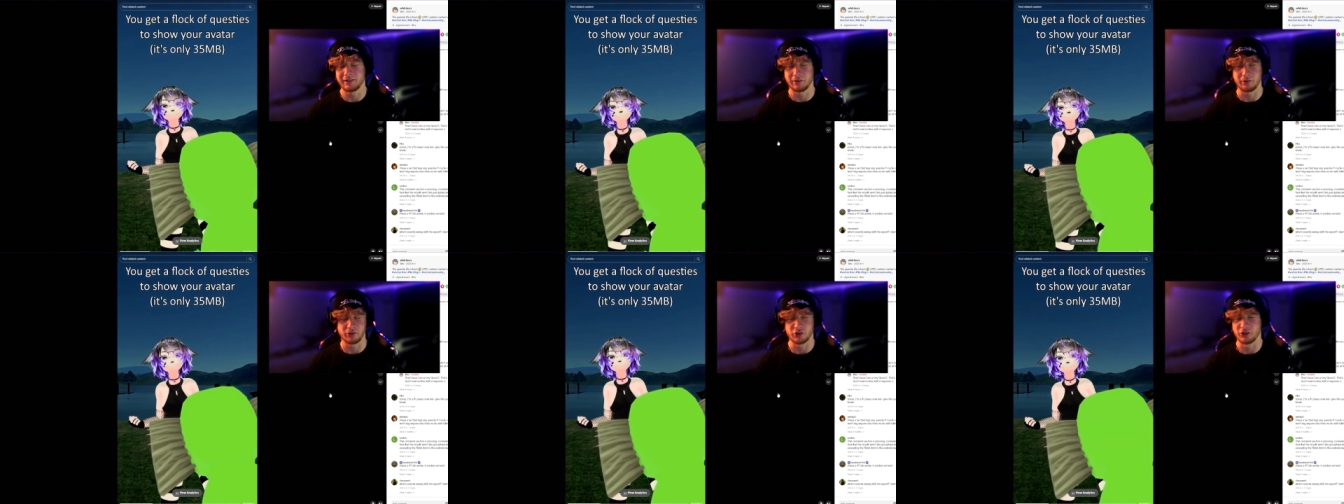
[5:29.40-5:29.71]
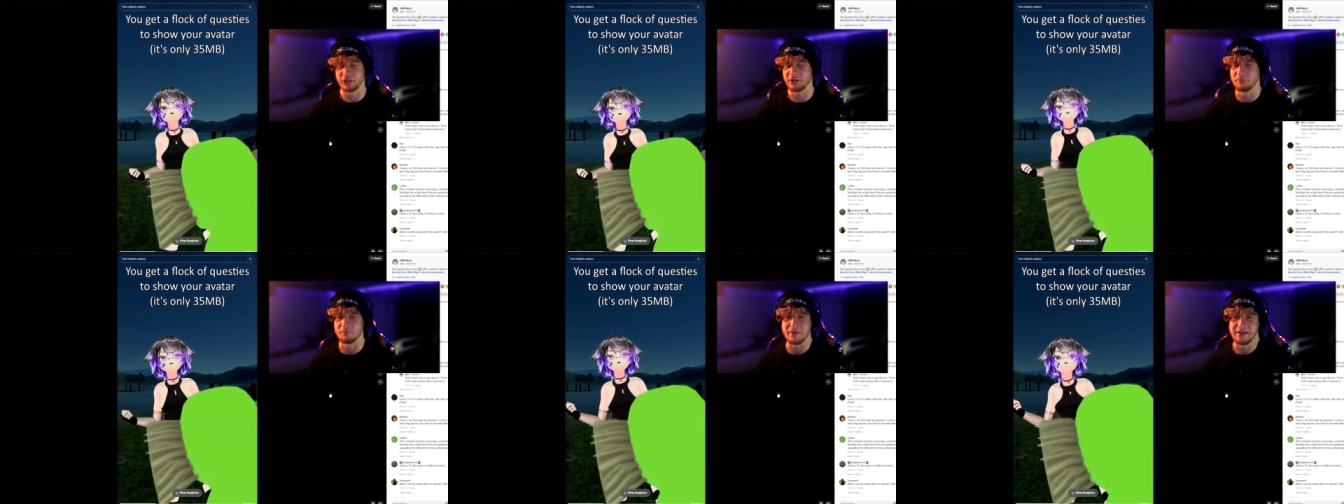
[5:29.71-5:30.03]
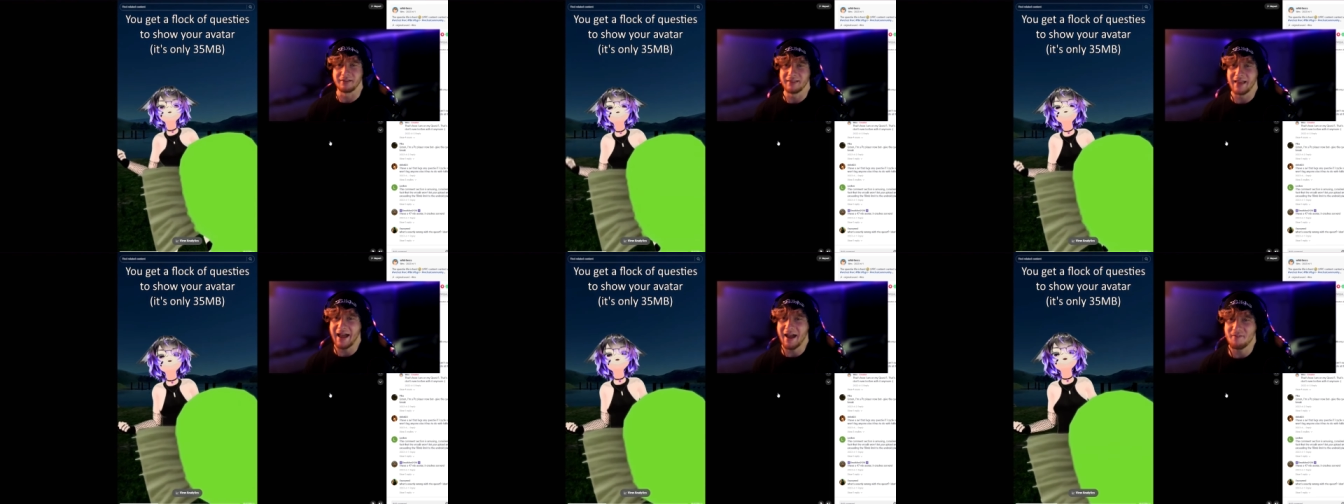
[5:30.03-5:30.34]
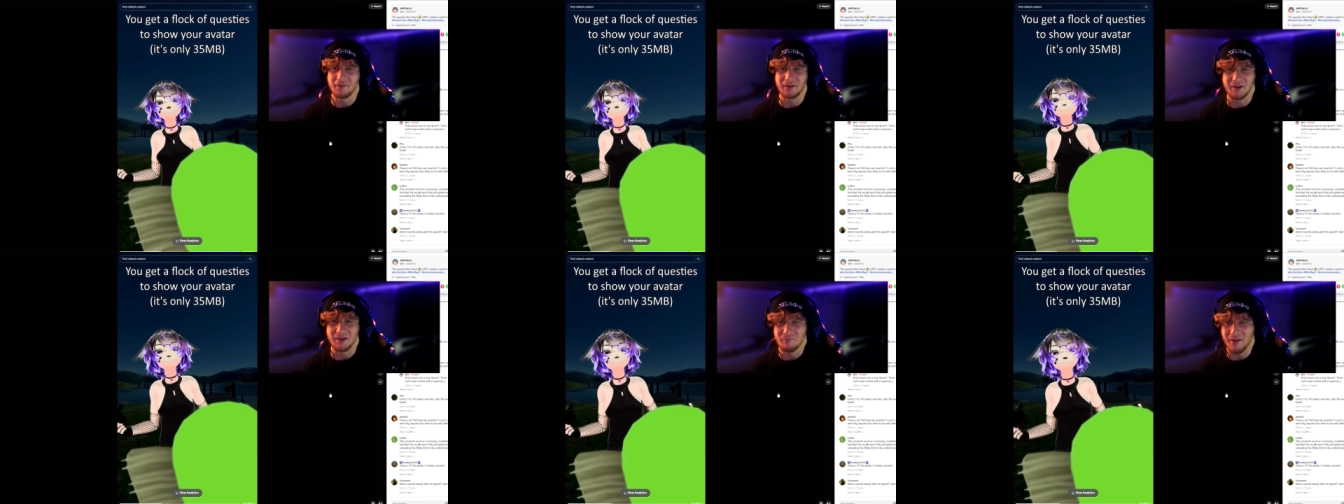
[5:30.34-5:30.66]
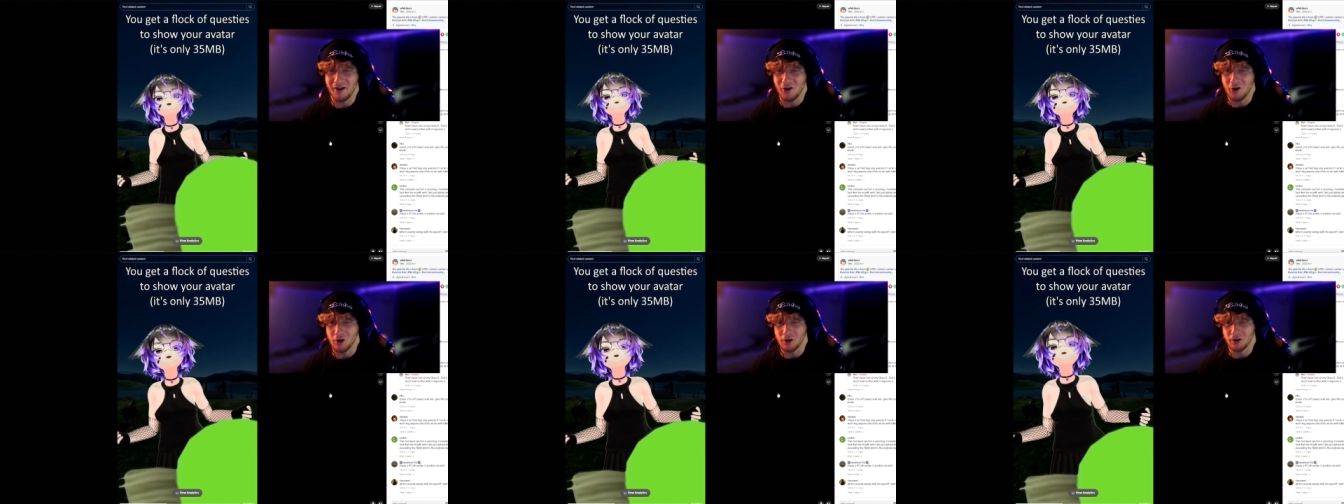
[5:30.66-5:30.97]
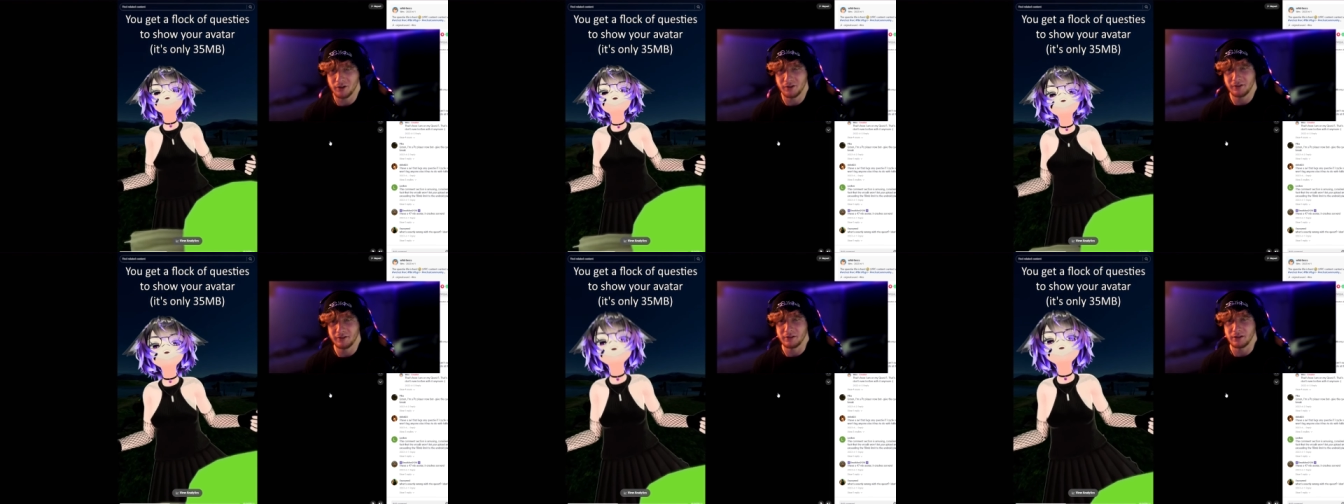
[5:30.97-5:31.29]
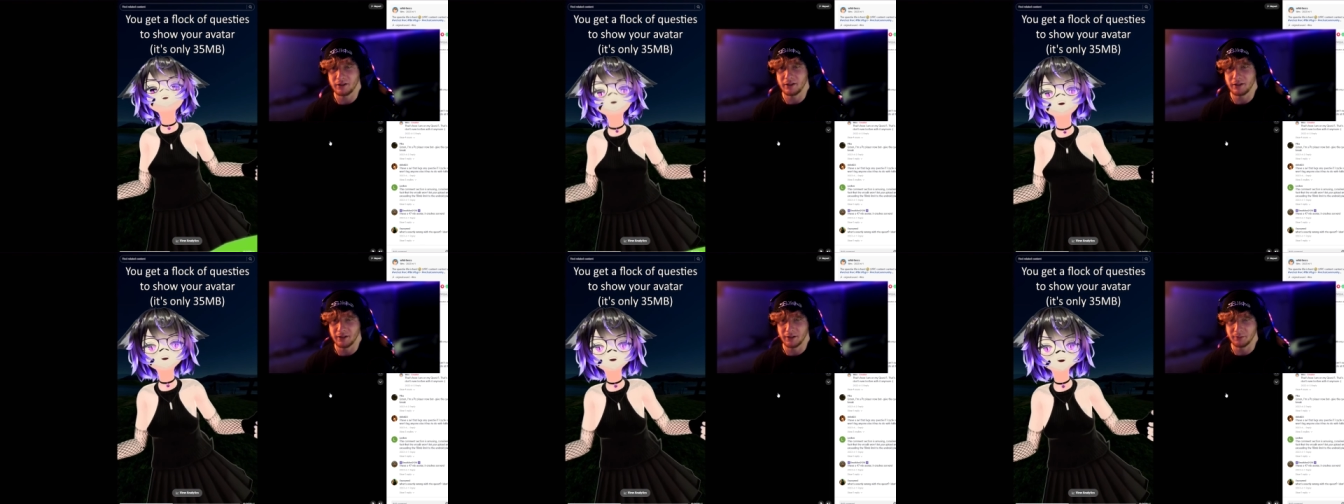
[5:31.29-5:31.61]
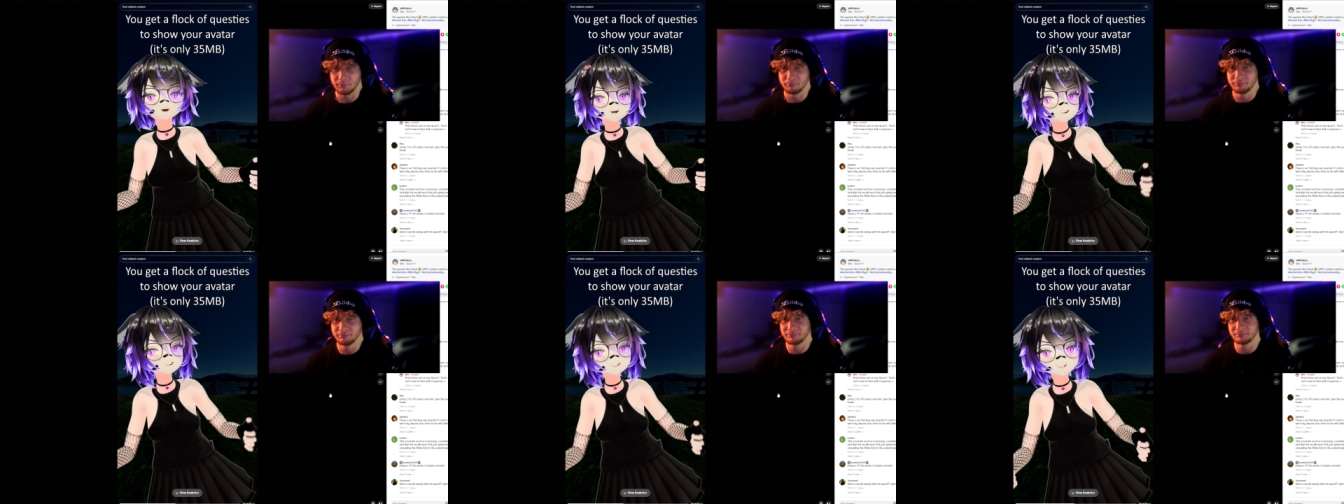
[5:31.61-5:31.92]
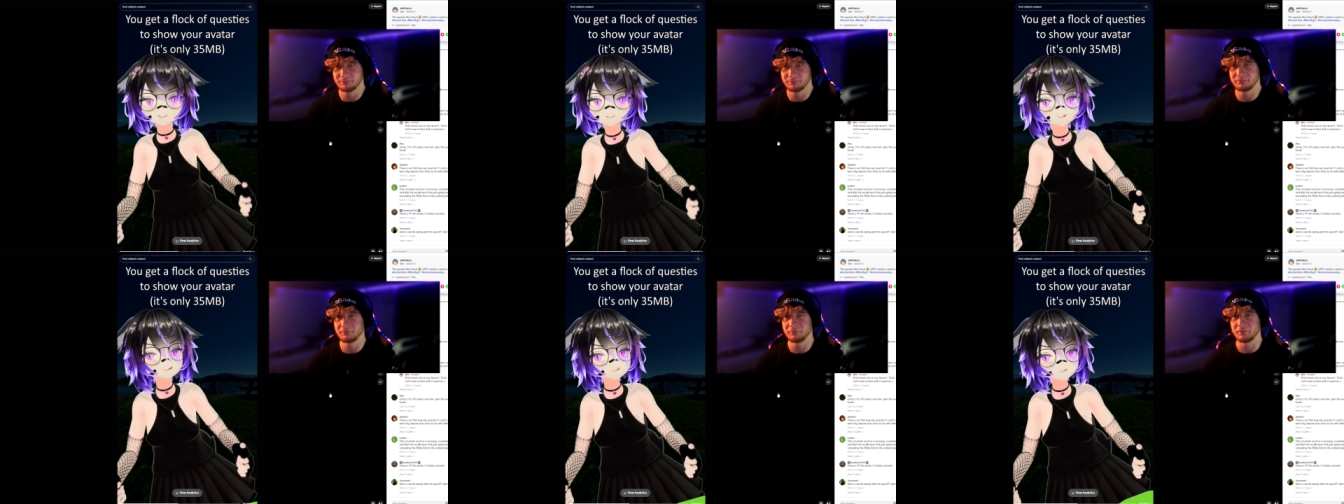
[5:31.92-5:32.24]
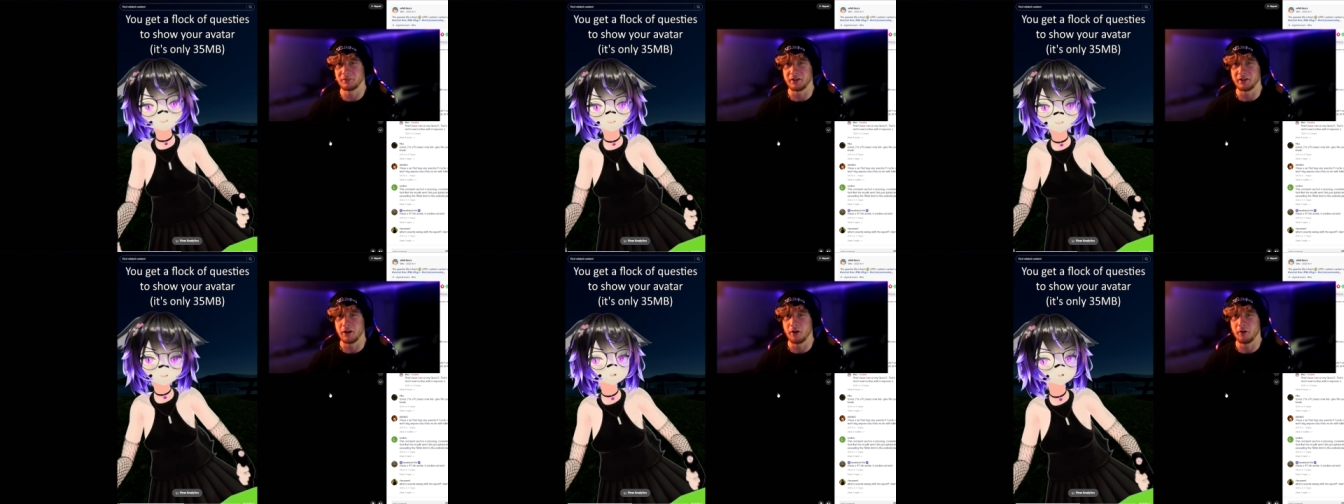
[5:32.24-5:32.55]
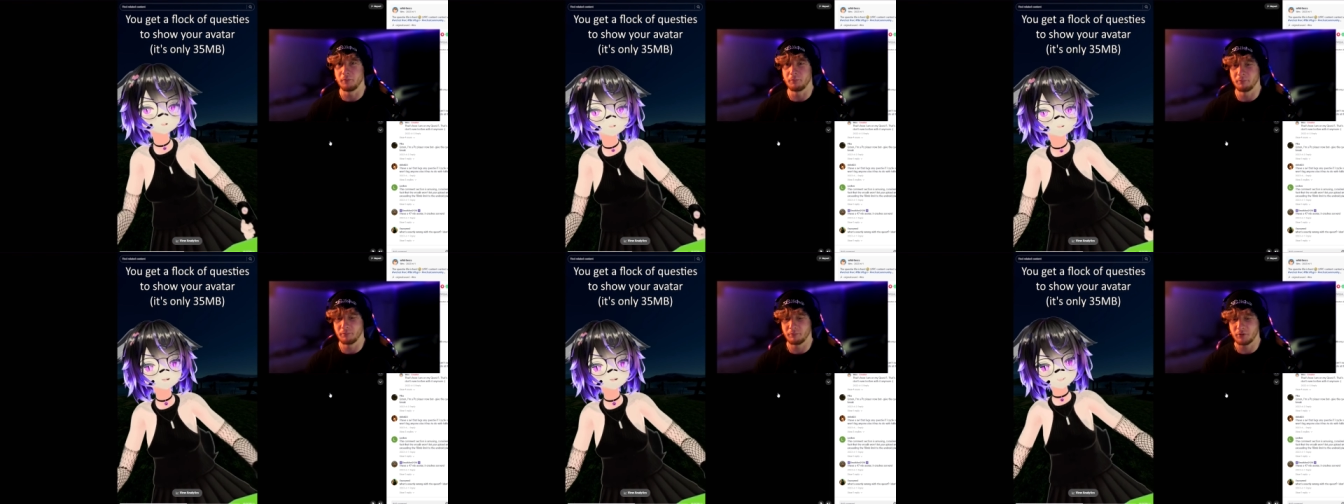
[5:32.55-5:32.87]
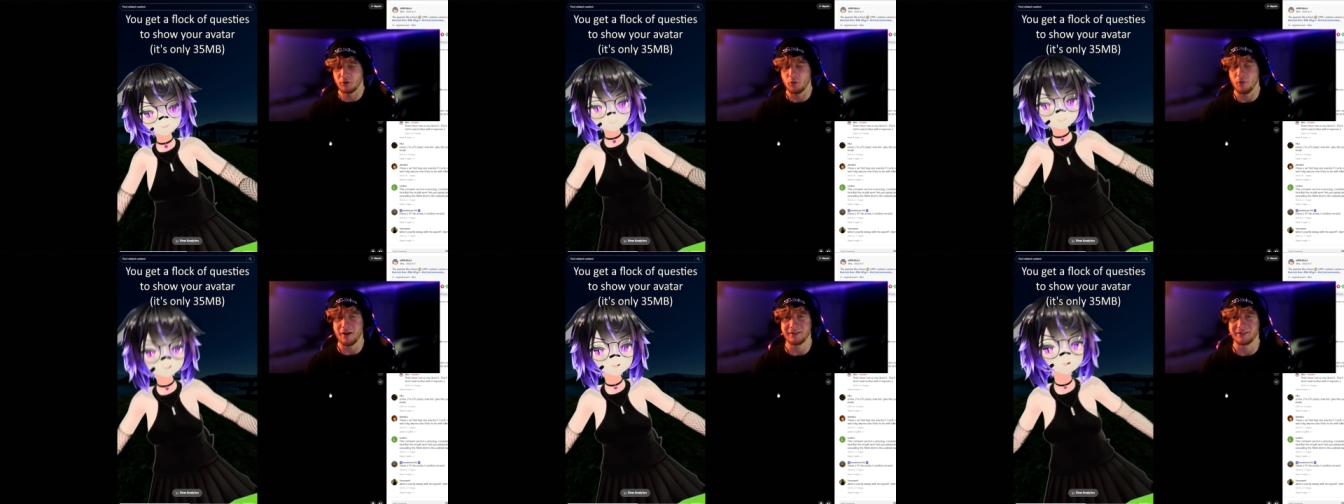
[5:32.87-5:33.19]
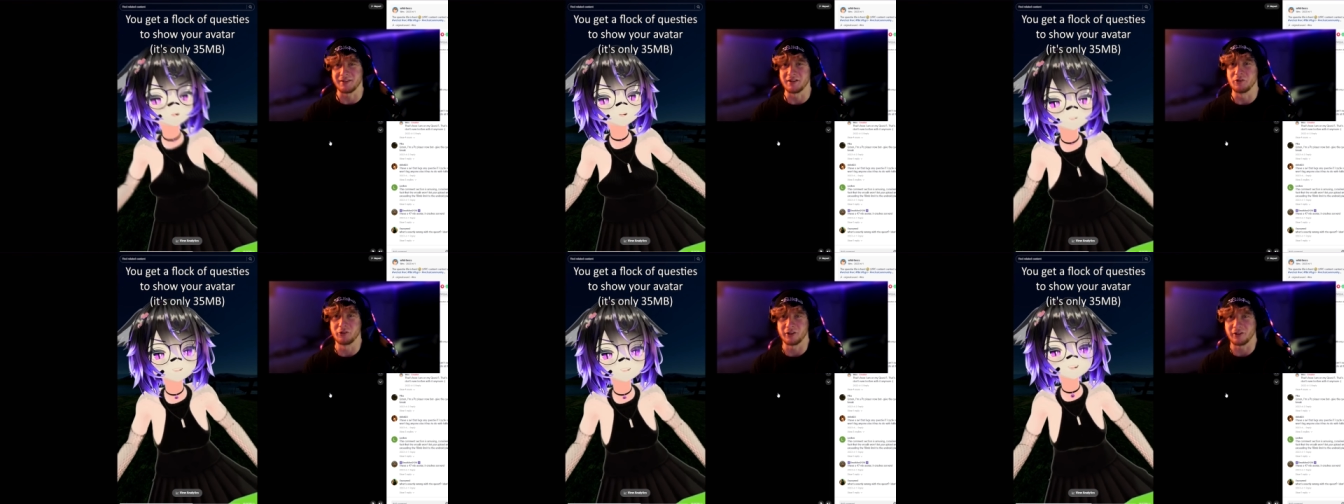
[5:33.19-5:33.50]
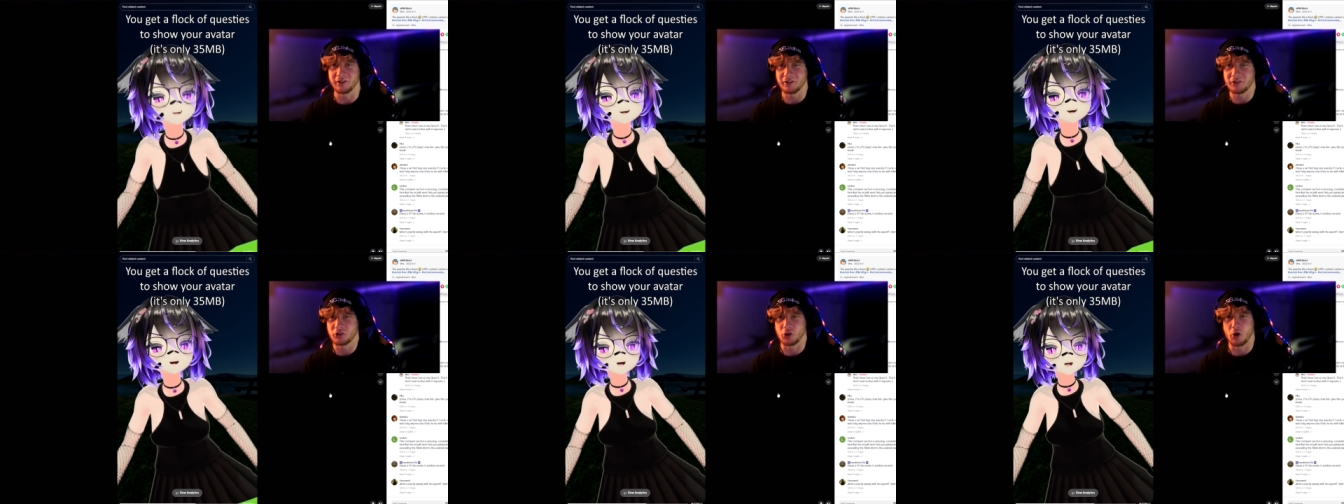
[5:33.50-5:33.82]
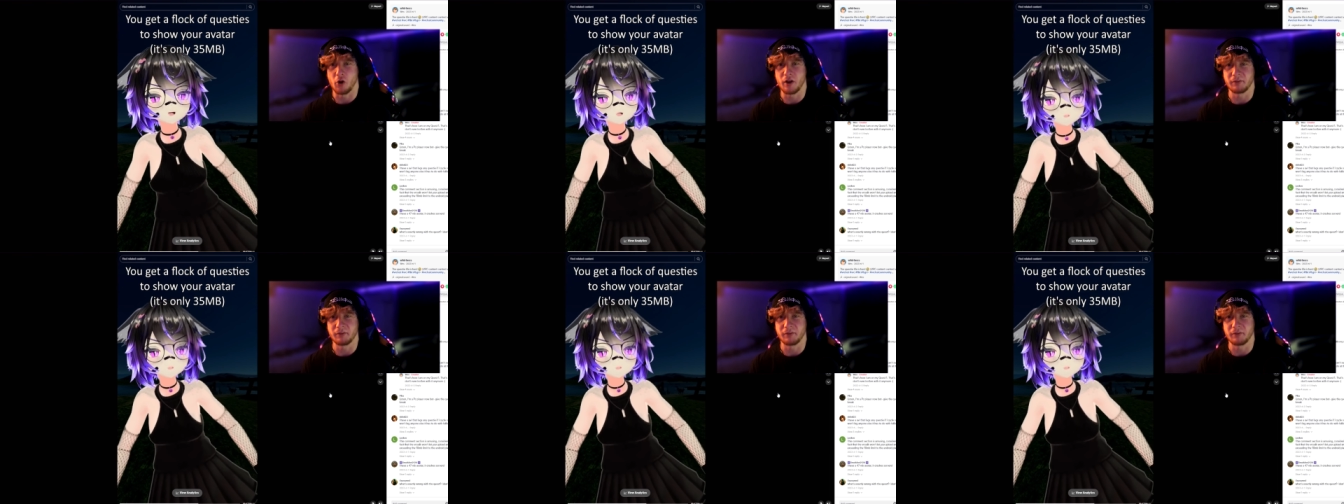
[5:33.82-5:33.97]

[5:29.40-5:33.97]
this is just me laughing about, uh, you know, Quest users